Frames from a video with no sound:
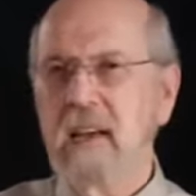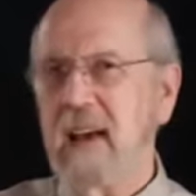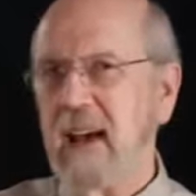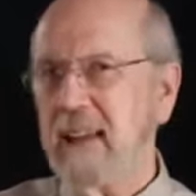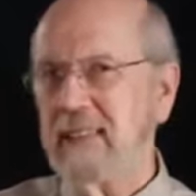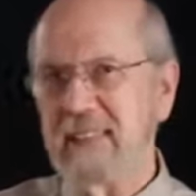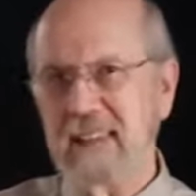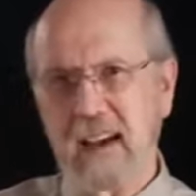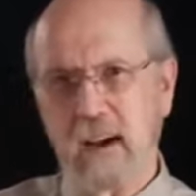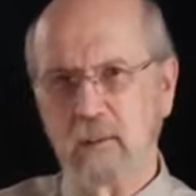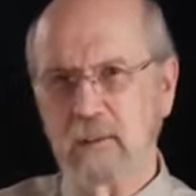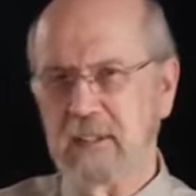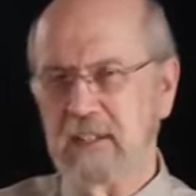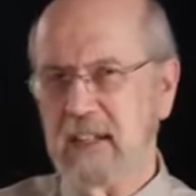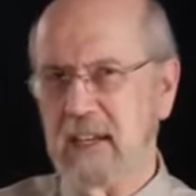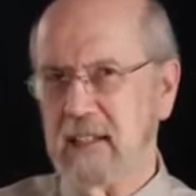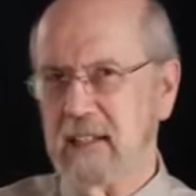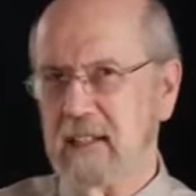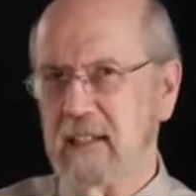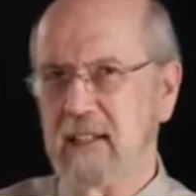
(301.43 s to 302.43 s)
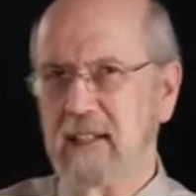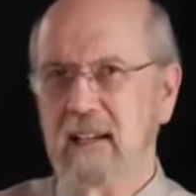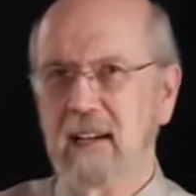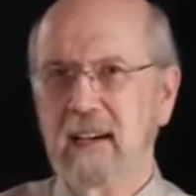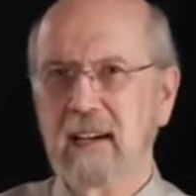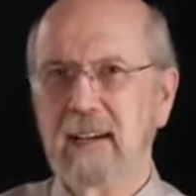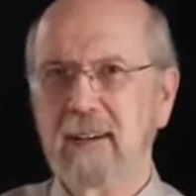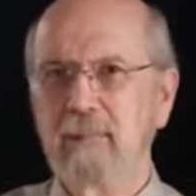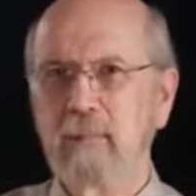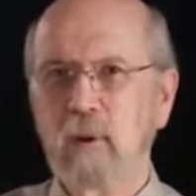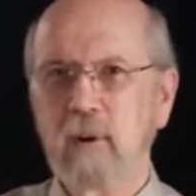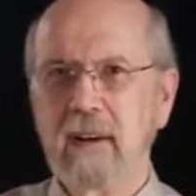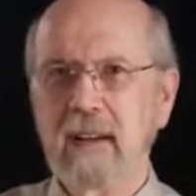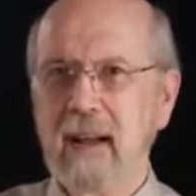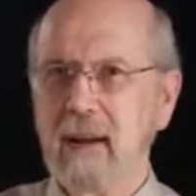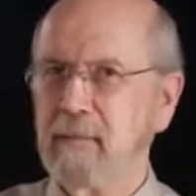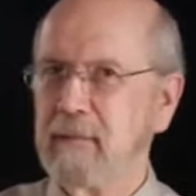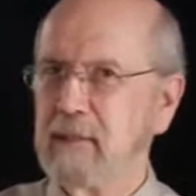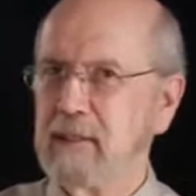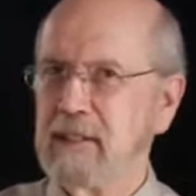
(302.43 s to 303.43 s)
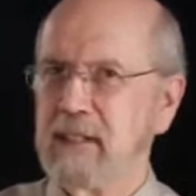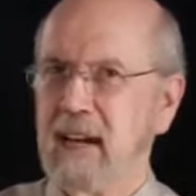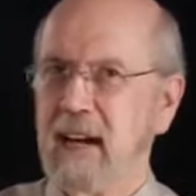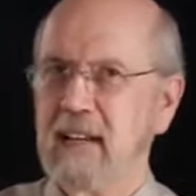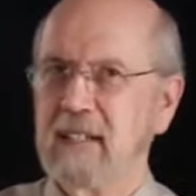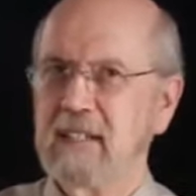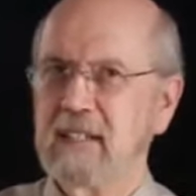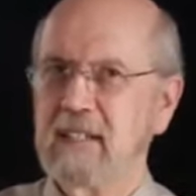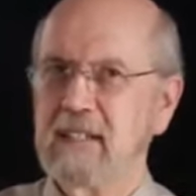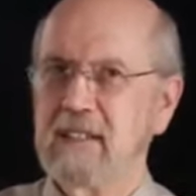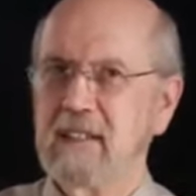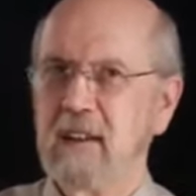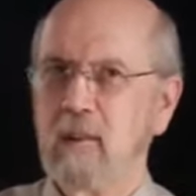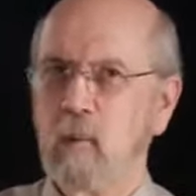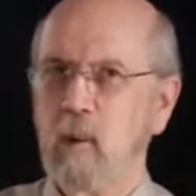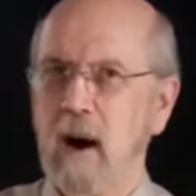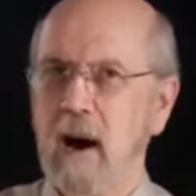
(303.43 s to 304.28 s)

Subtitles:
At the outset, Murray emphasizes that